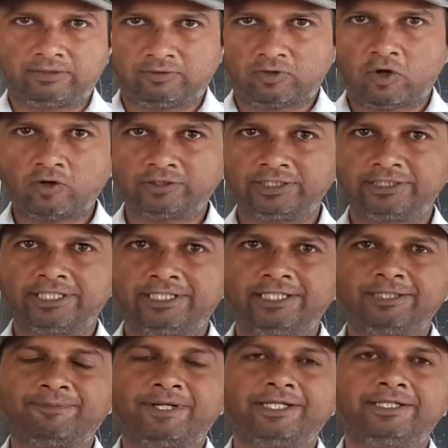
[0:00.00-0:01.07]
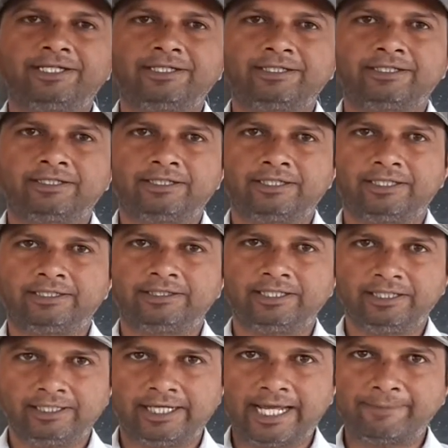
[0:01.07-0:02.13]
oxygen is present in
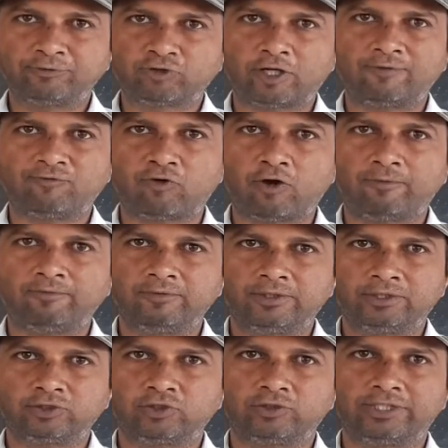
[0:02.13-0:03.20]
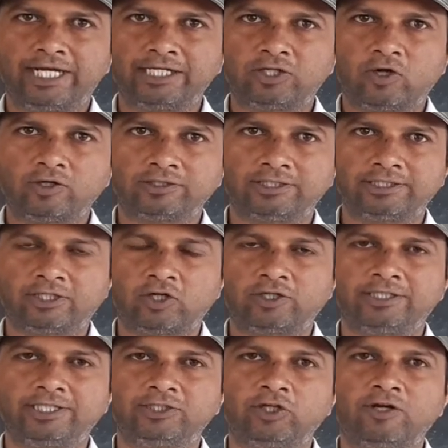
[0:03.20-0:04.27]
the absorbed form. So that oxygen
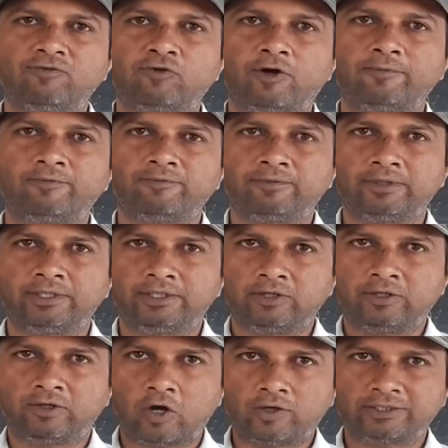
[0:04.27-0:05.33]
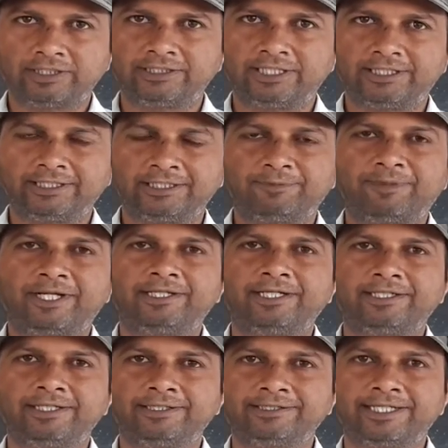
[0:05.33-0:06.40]
or dissolved form oxygen is
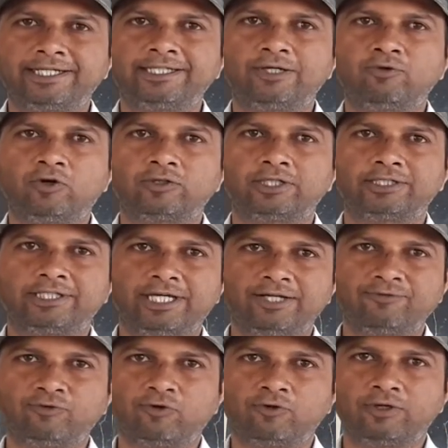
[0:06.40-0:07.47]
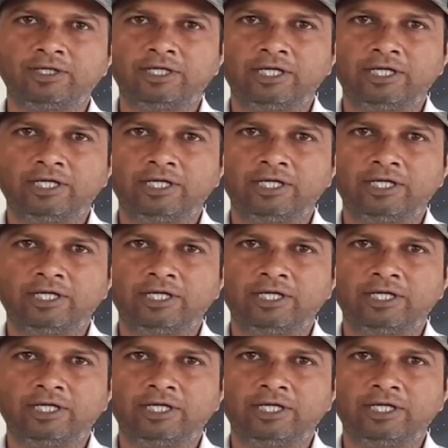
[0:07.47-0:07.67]
present inside the water. Therefore,